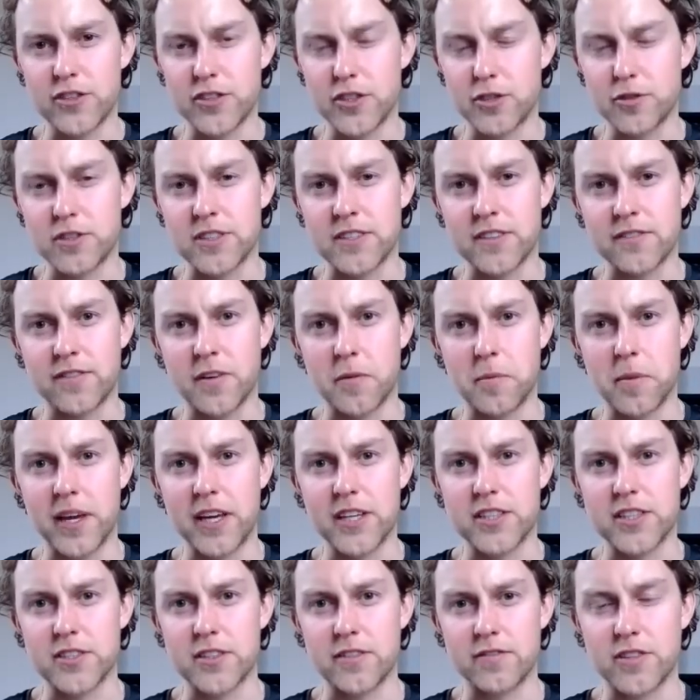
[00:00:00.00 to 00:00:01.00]
reduced
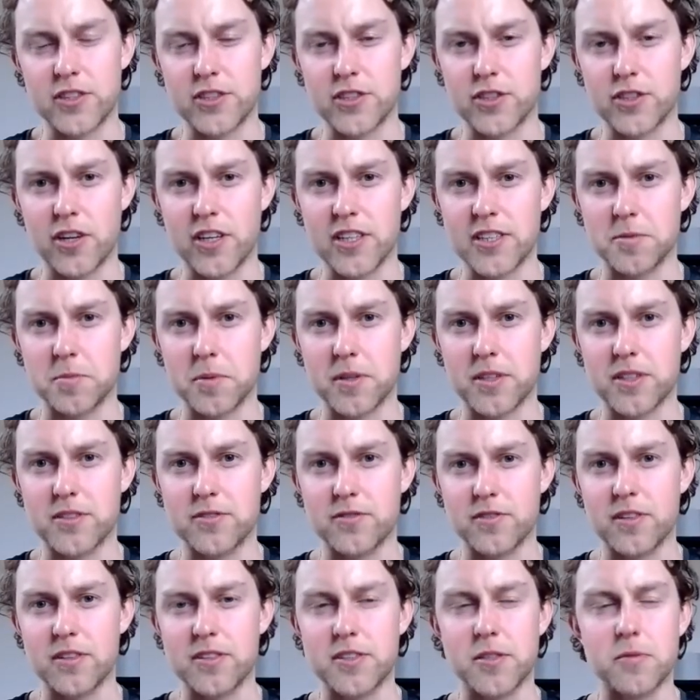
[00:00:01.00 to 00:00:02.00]
inflammation of the joints,
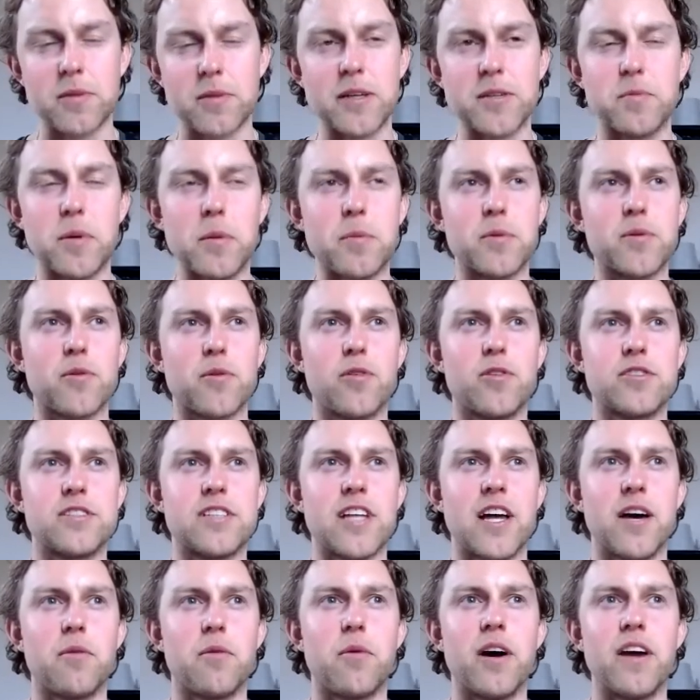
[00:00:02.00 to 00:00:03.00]
because sometimes people don't
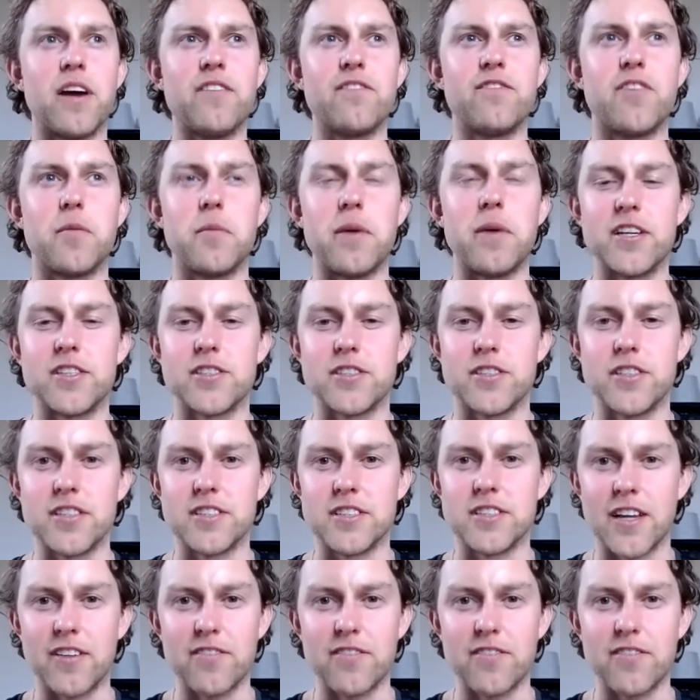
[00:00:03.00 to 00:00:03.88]
understand what inflammation is.